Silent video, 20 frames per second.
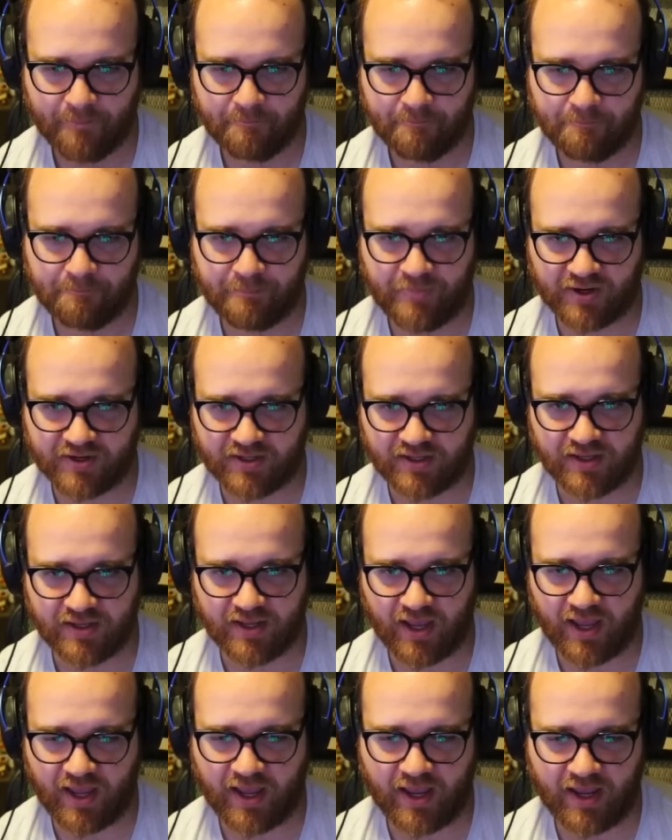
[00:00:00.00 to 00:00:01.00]
Bucky
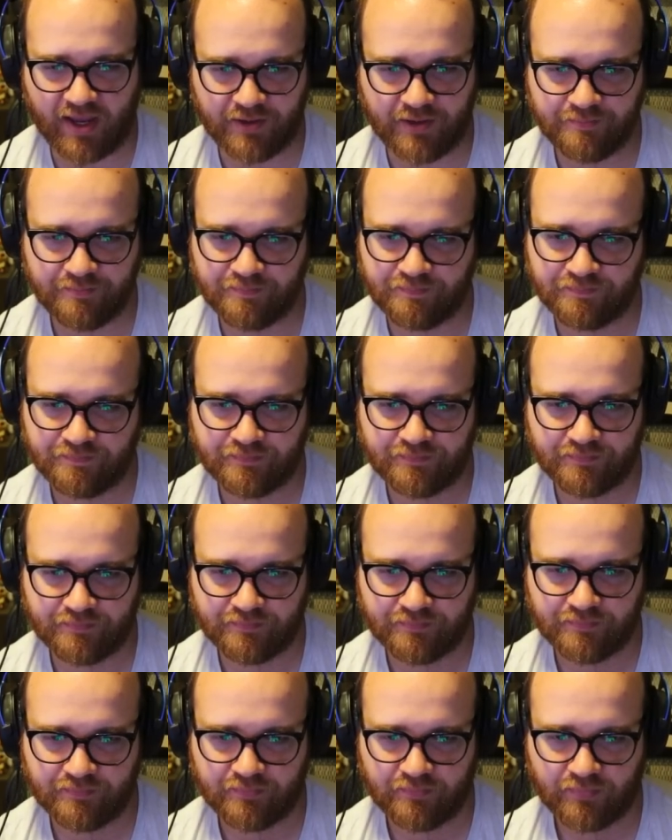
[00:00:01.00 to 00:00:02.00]
A.
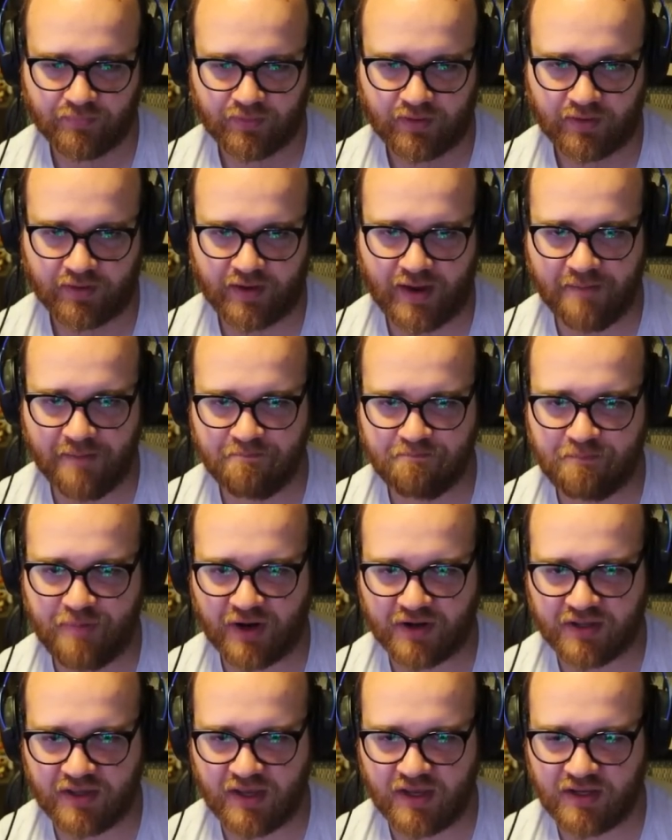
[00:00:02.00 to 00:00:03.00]
I'm
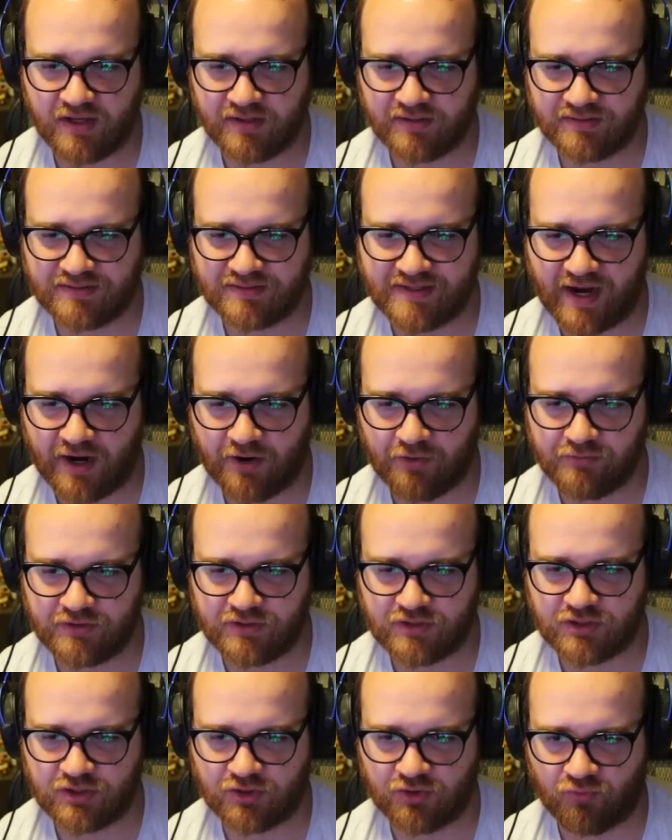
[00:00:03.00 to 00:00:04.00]
buckying down
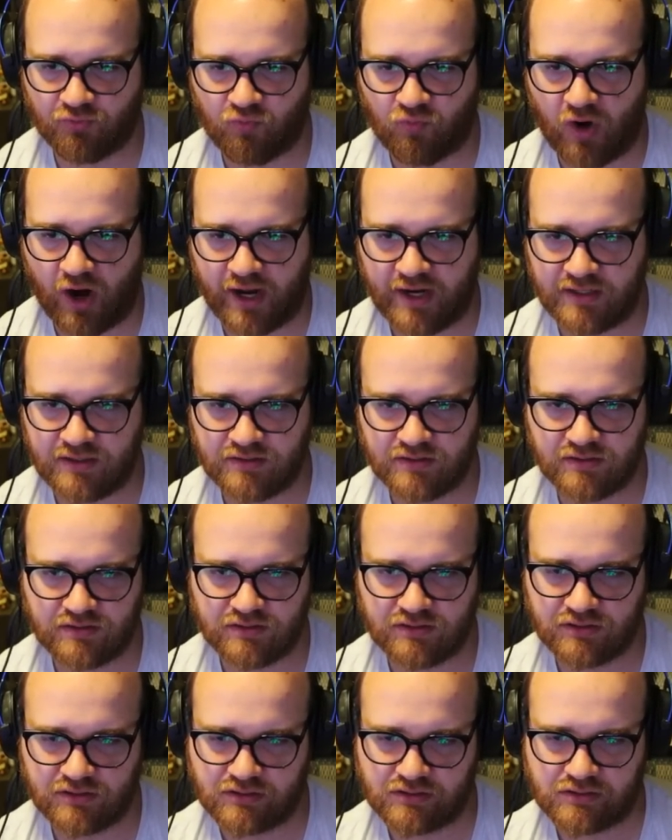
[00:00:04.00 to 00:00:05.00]
to the right.
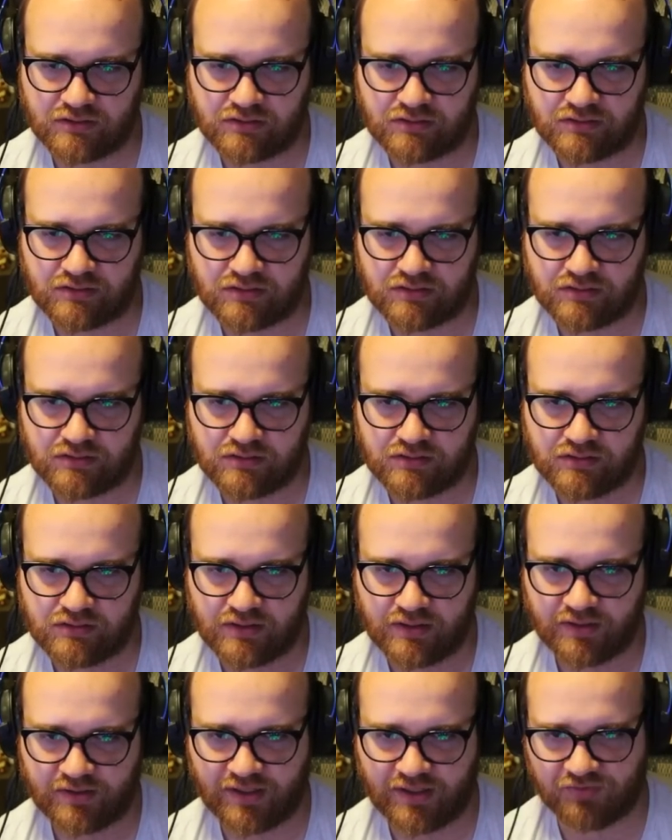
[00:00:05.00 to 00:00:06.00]

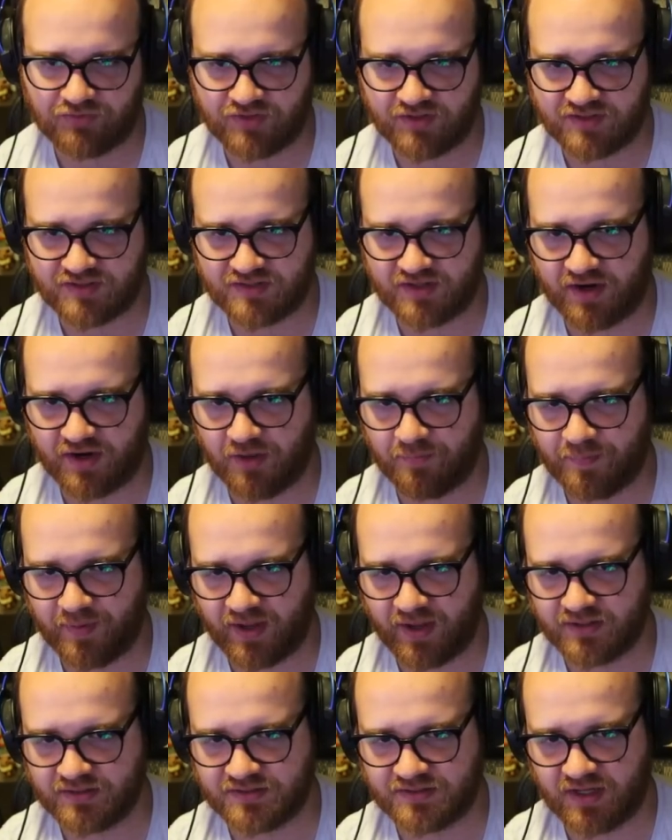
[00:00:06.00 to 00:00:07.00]
Get this set up
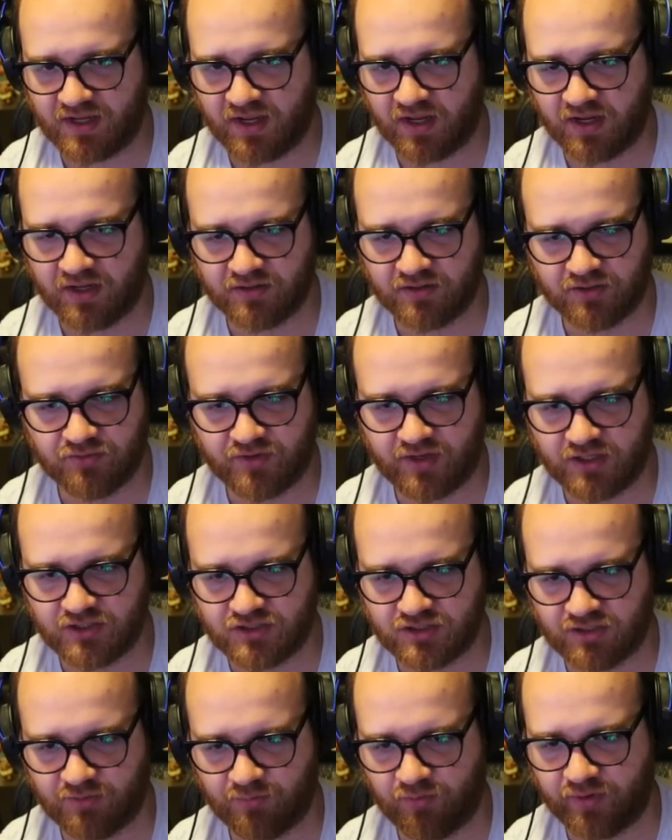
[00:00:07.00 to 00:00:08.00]
as a
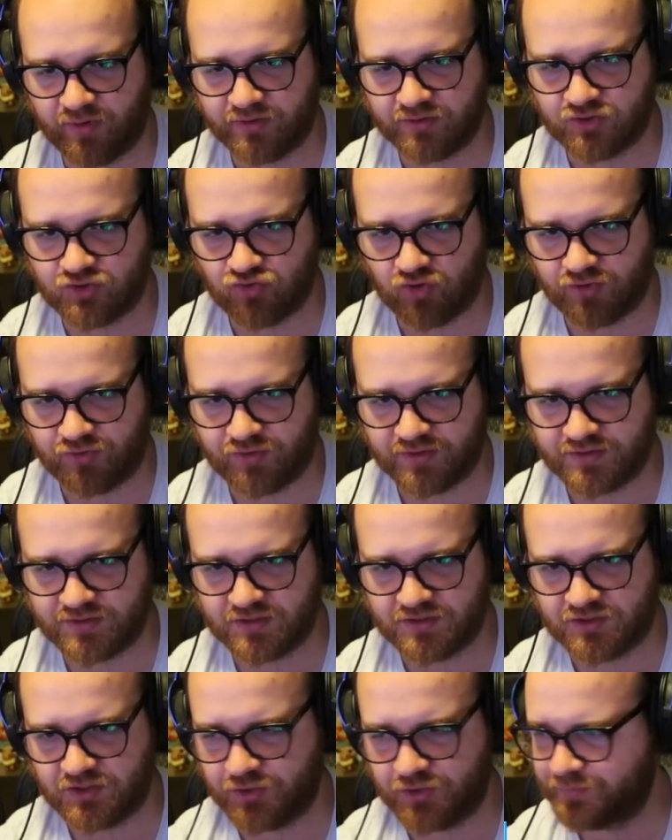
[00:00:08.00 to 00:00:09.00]
location that we want to destroy things
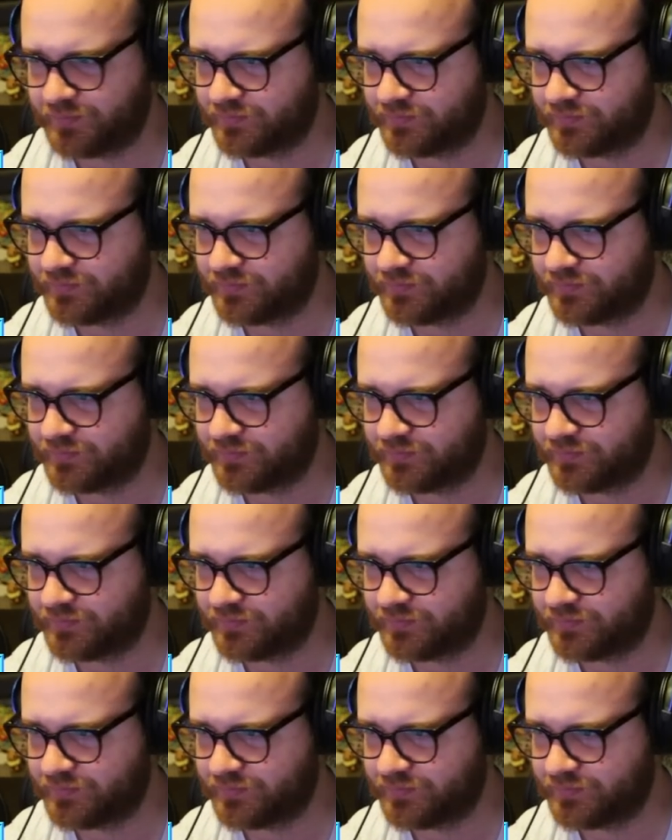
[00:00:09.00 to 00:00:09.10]
into.